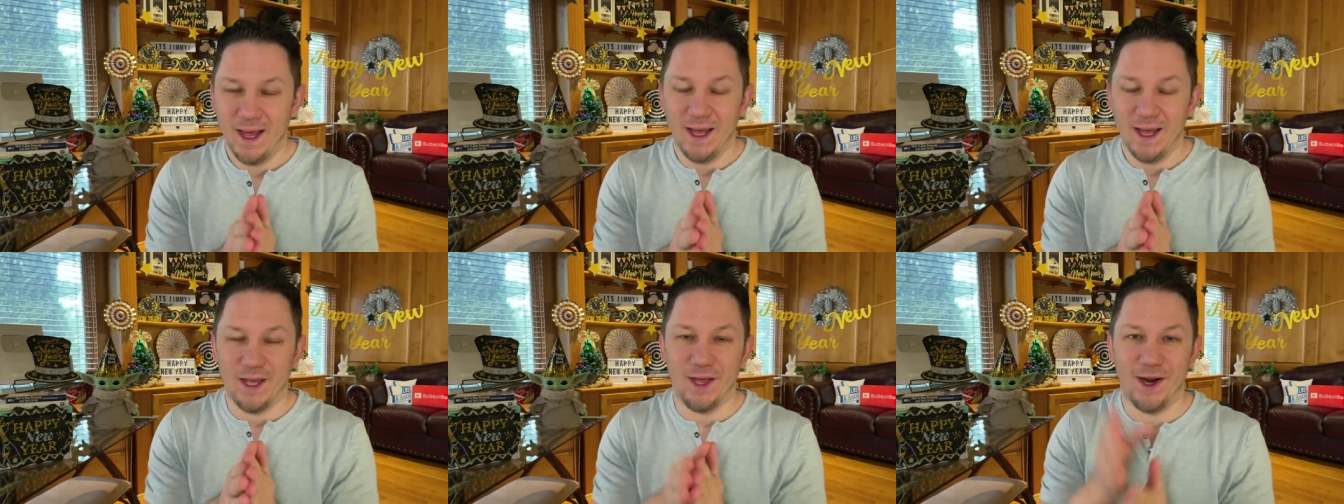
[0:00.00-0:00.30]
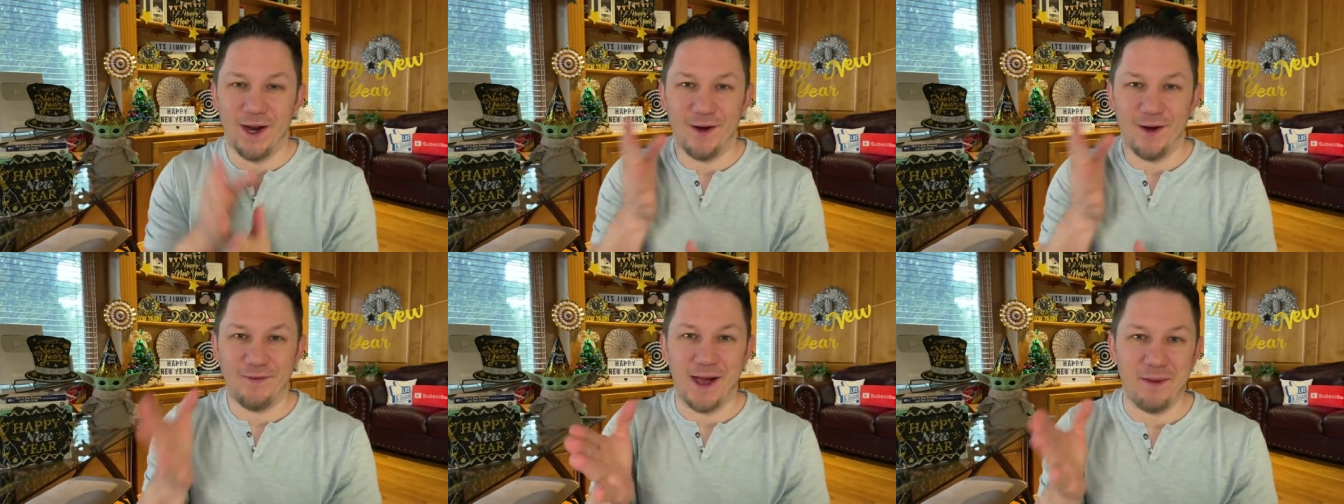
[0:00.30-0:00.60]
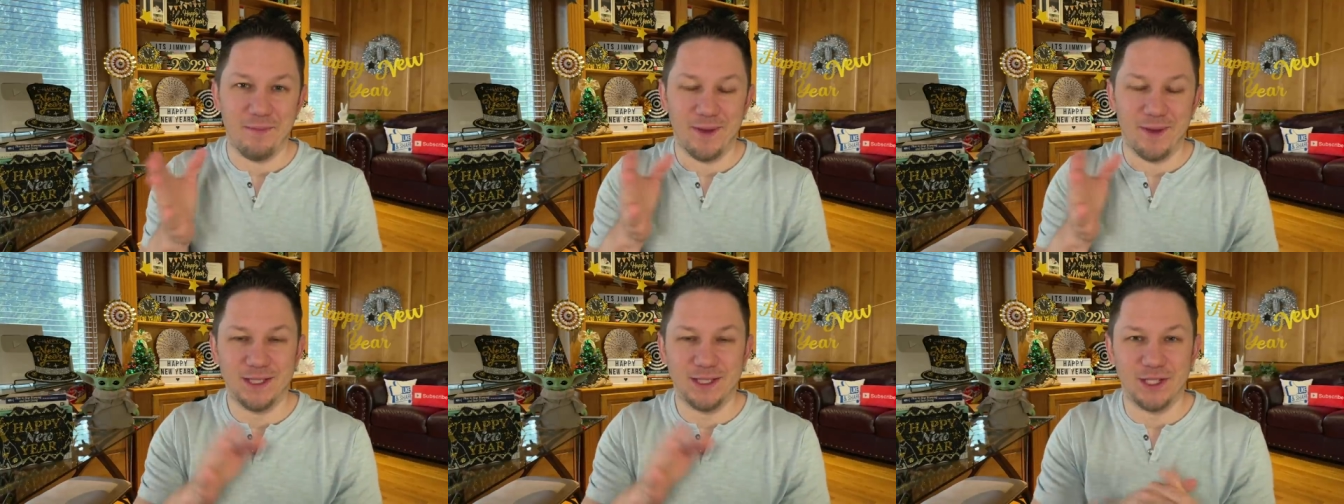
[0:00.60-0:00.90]
you know, if I
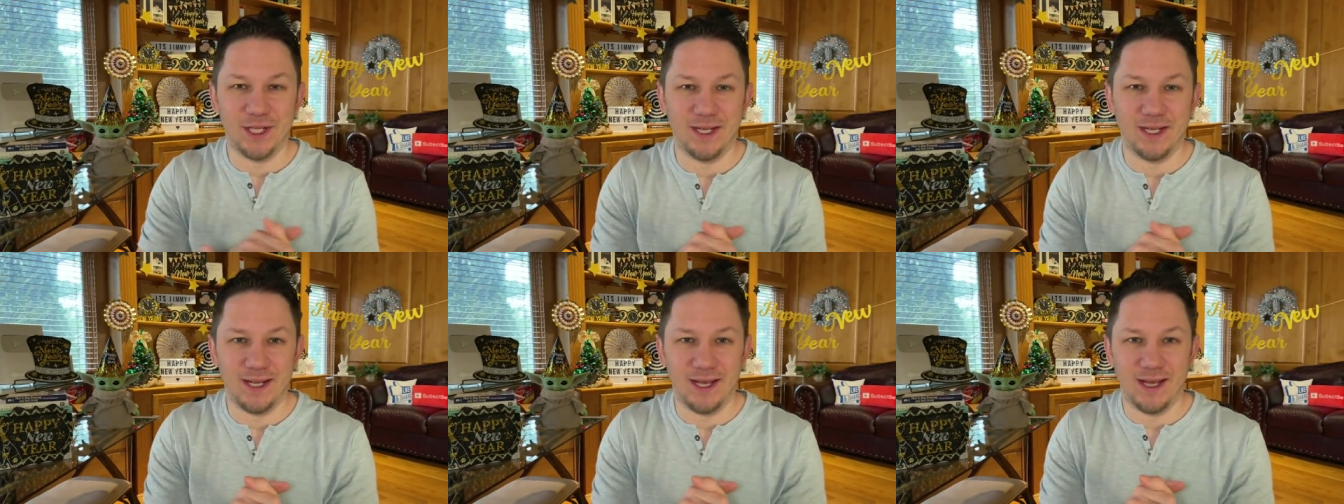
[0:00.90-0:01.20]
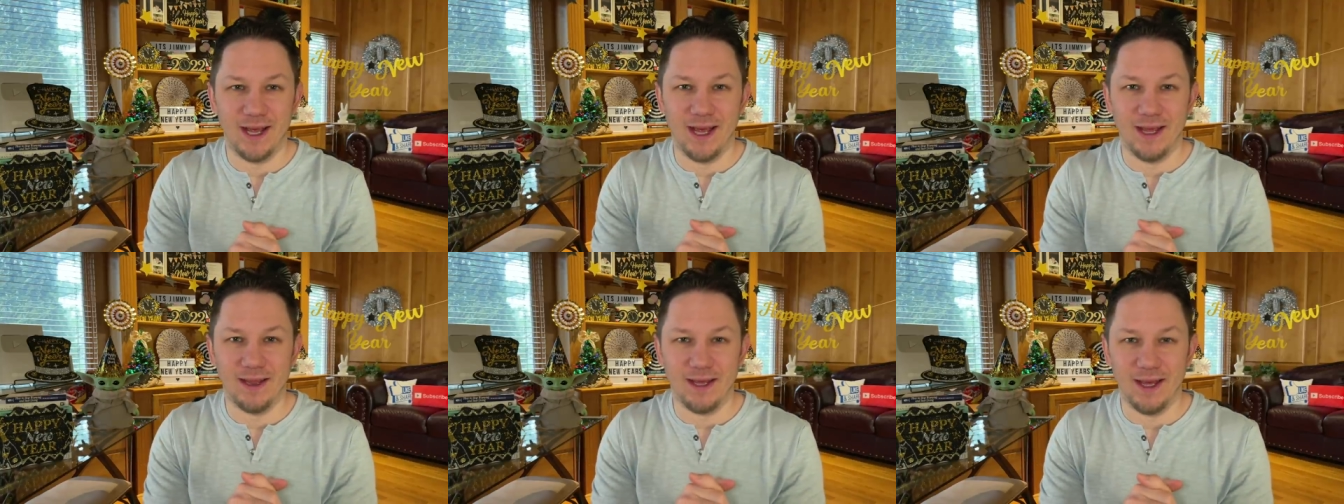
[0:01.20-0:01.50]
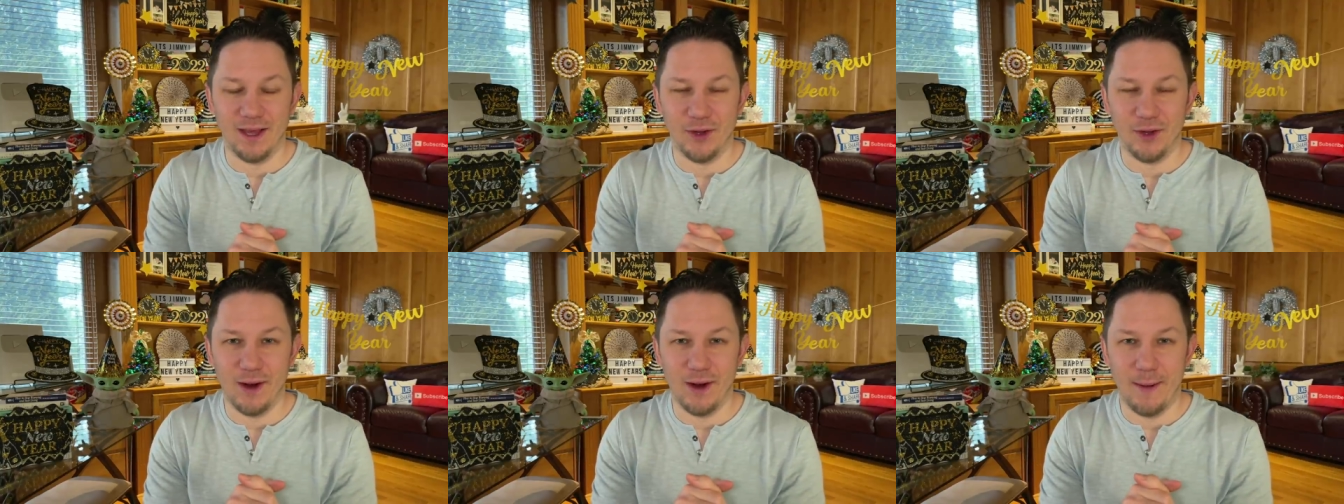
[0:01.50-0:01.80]
mentioned it in the
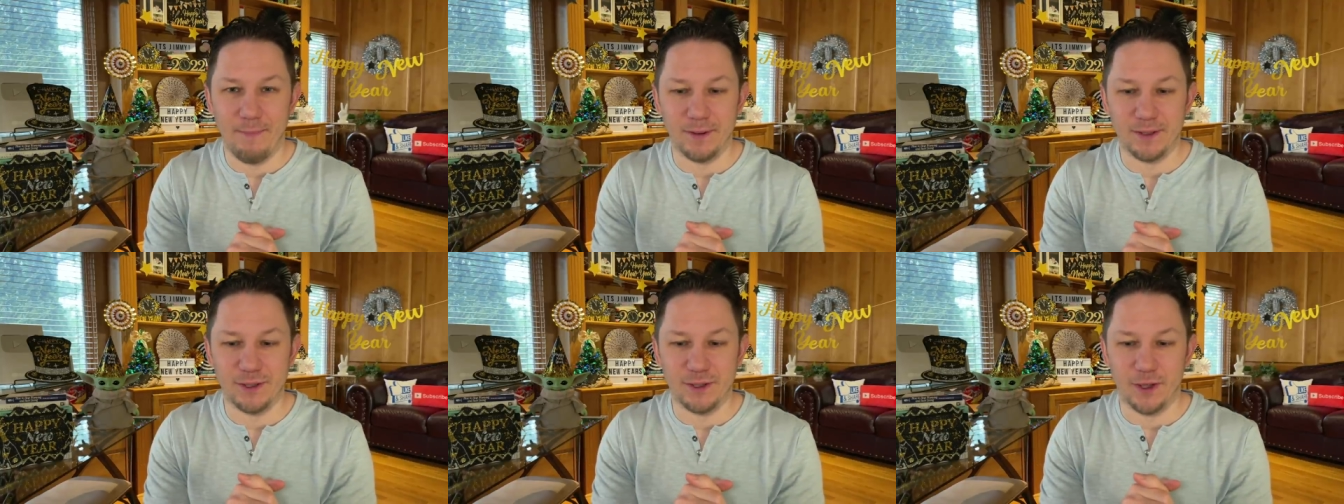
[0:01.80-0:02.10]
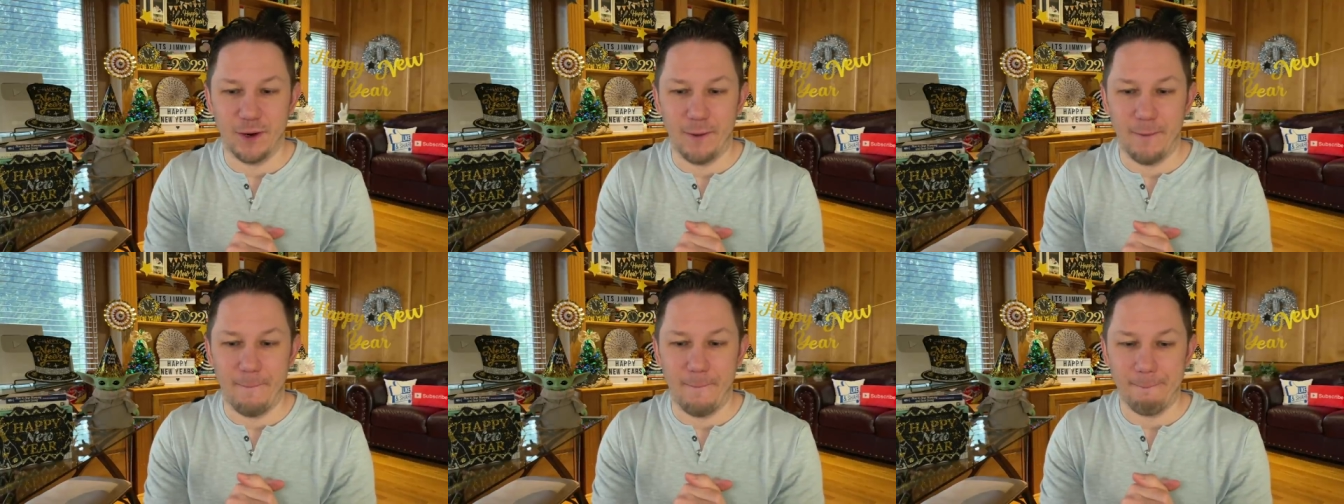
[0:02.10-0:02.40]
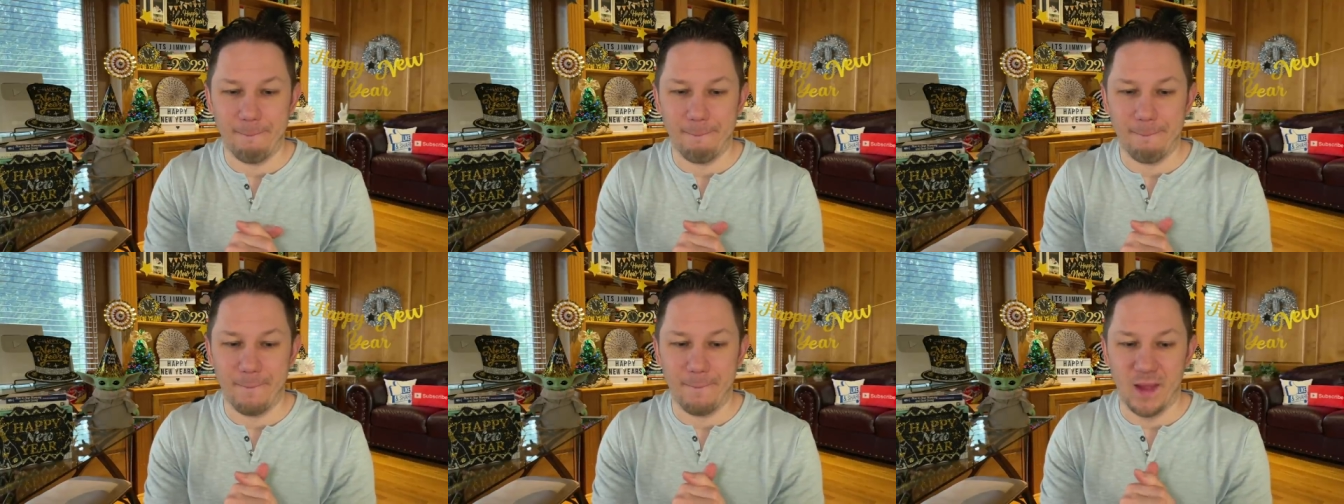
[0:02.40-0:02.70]
other episode,
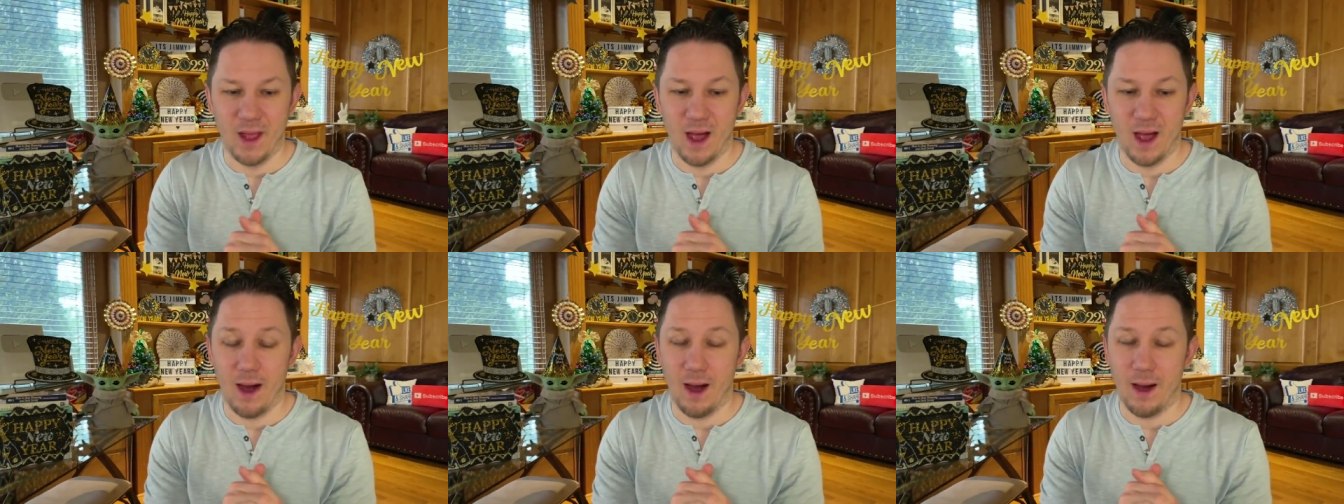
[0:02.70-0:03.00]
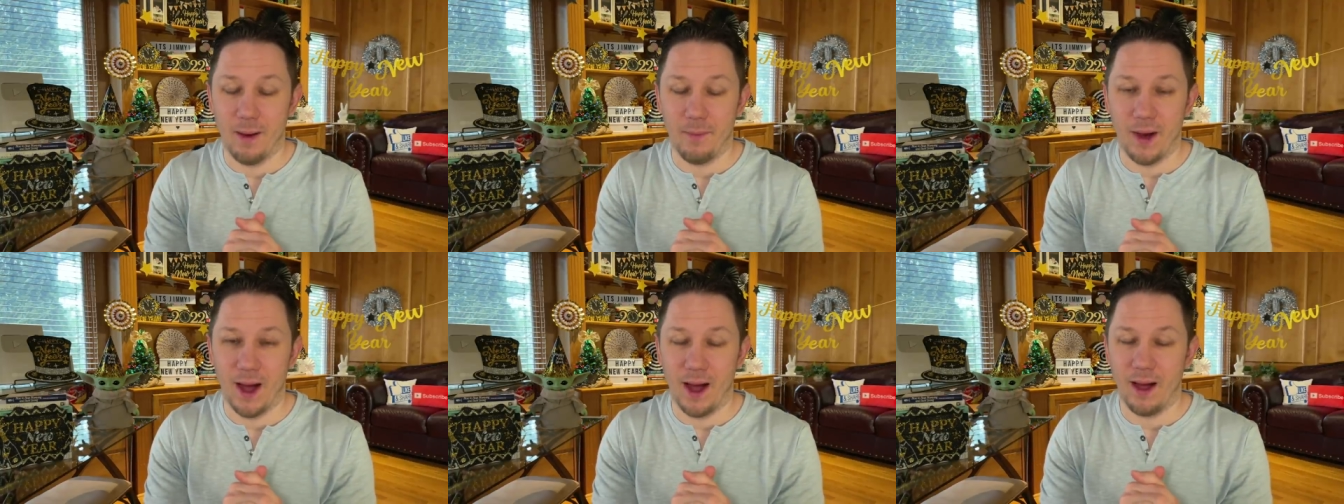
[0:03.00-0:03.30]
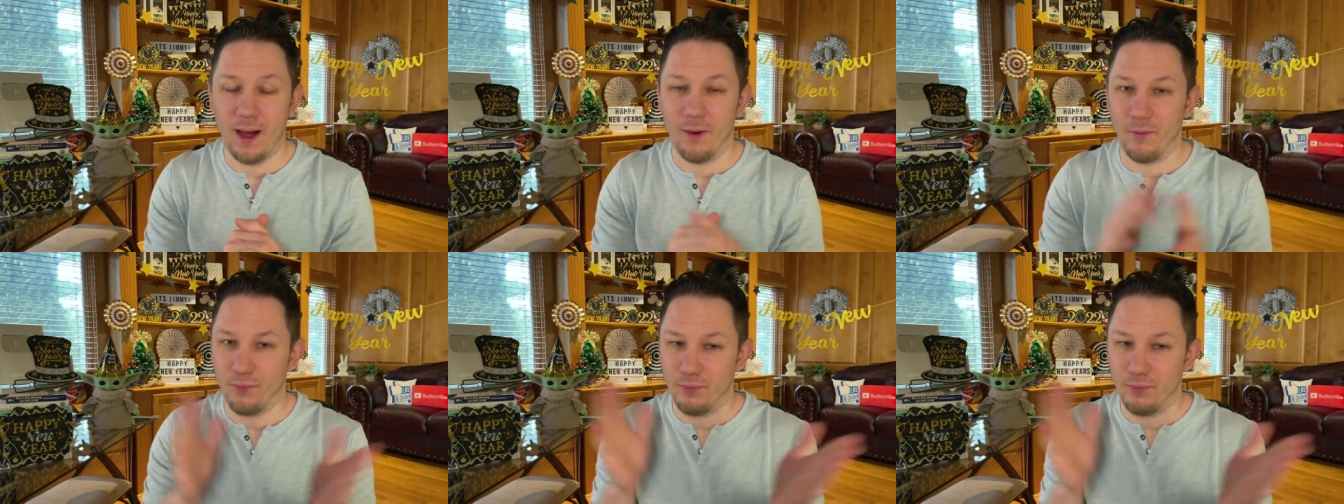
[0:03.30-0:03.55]
um, I,